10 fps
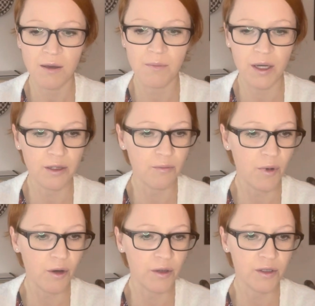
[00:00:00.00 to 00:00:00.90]
but
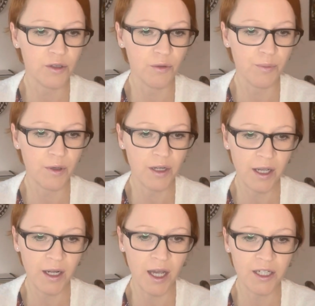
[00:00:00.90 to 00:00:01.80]
more support
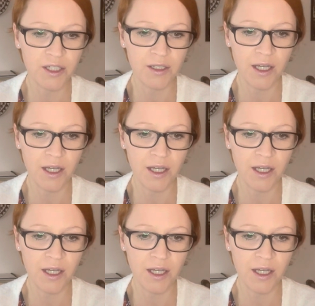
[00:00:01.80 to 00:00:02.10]
and action